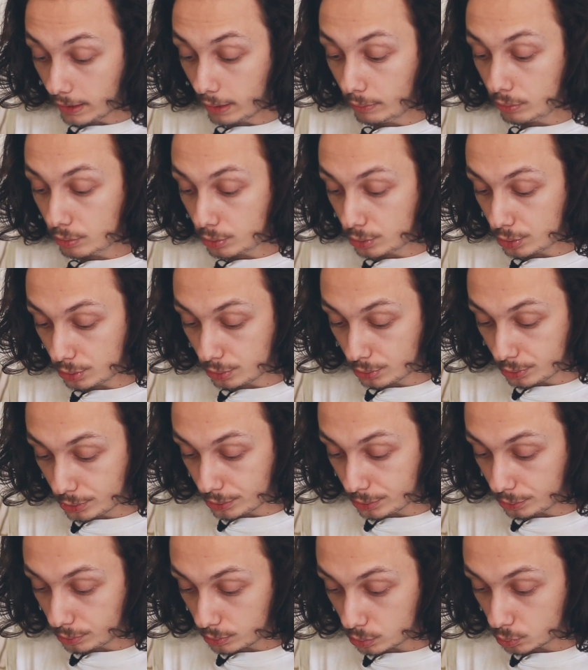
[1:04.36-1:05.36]
now you should
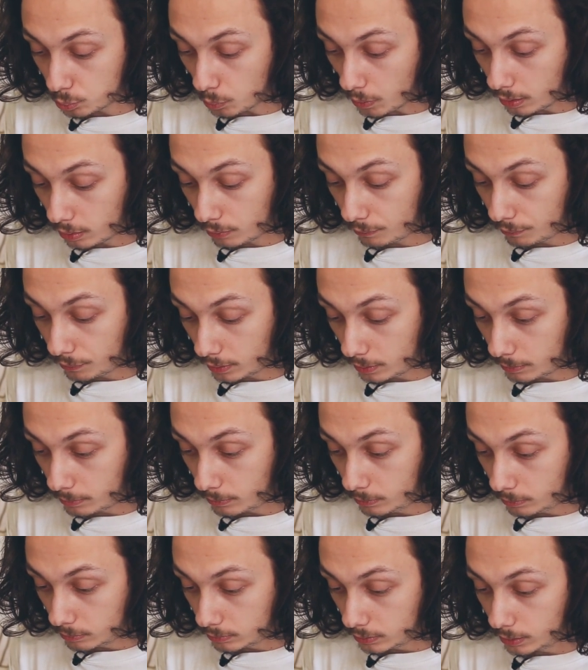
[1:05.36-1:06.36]
choose one of
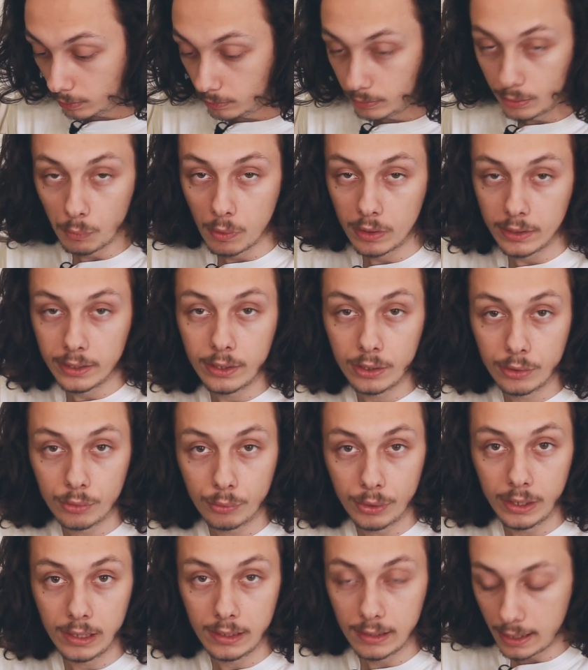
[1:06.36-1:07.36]
them, the one that
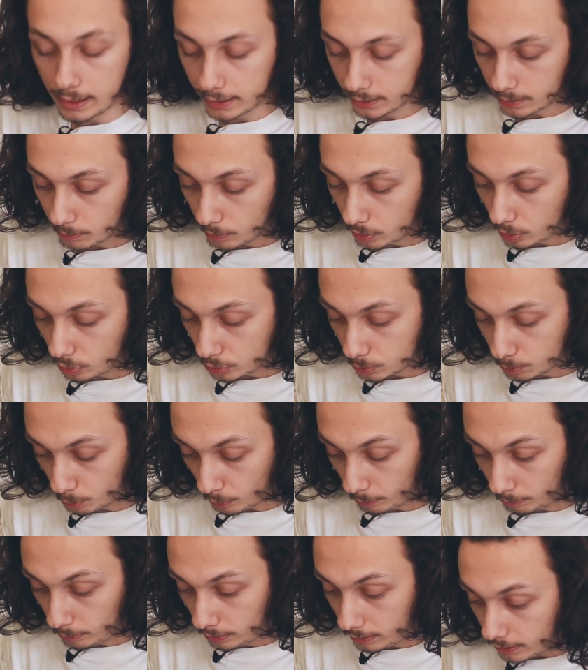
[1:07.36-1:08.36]
you really like the most
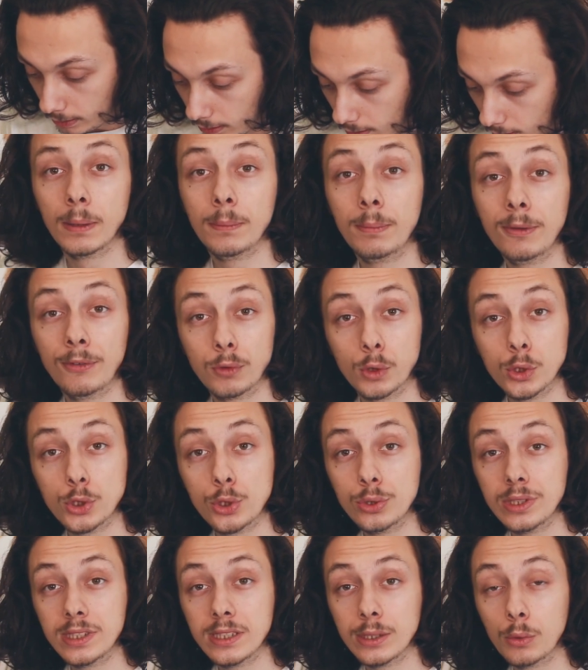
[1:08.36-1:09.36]
probably. But before
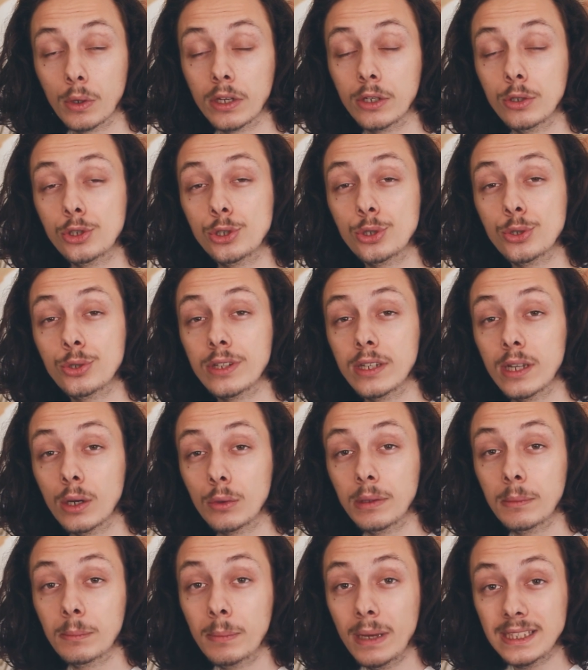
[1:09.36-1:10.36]
choosing one, you should
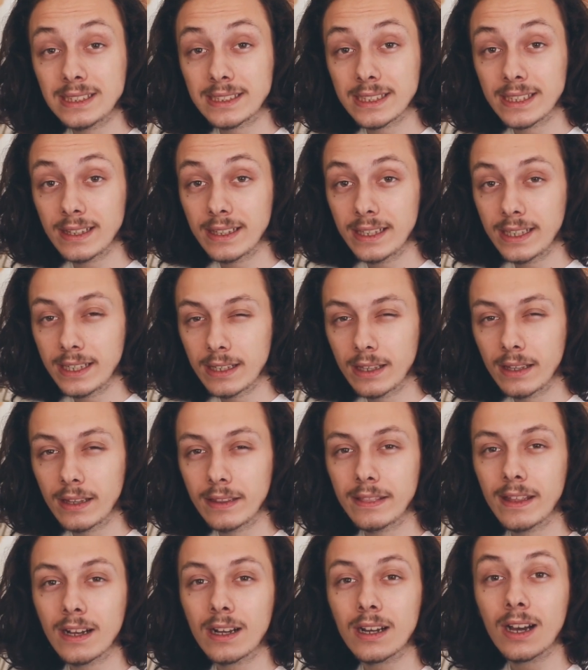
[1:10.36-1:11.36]
know that basically
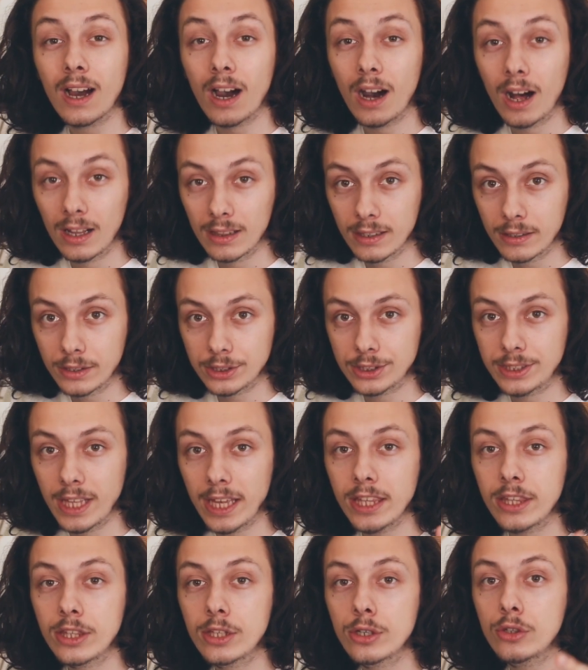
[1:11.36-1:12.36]
the colors
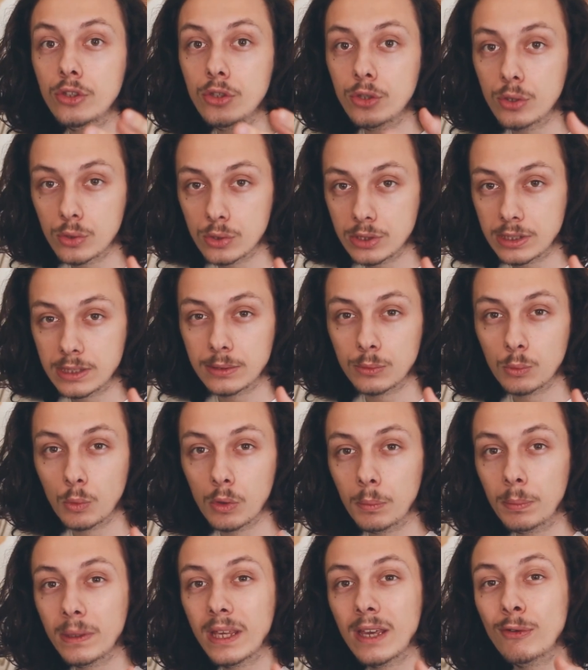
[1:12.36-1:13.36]
that you use
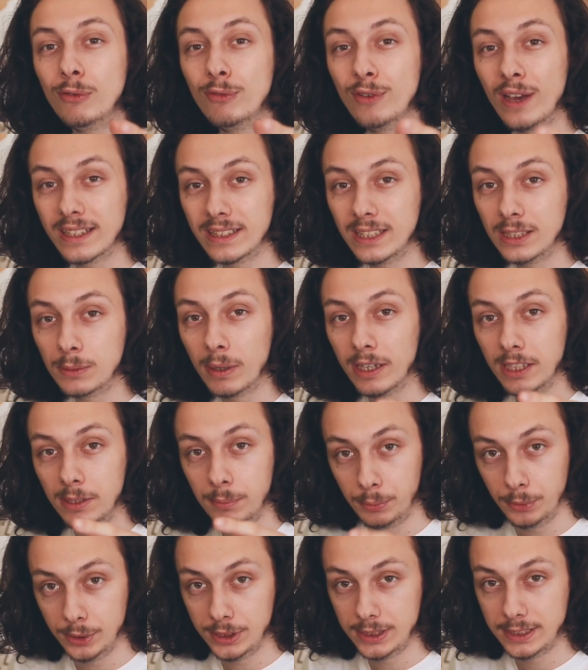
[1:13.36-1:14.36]
will be affected by
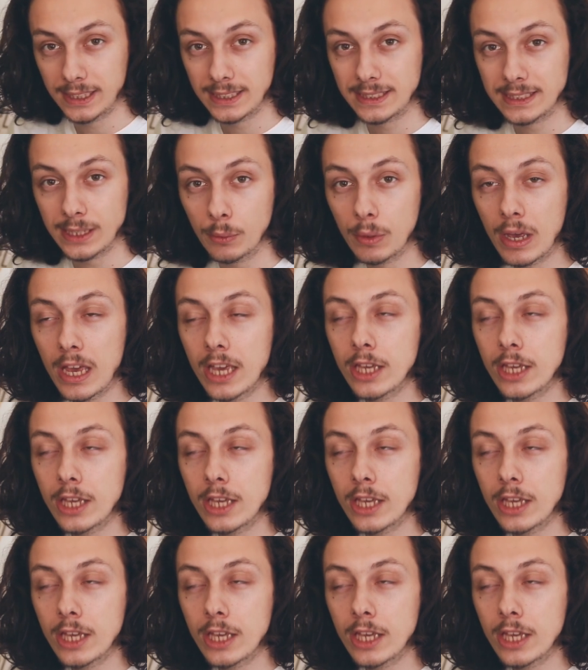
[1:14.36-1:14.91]
the preset. So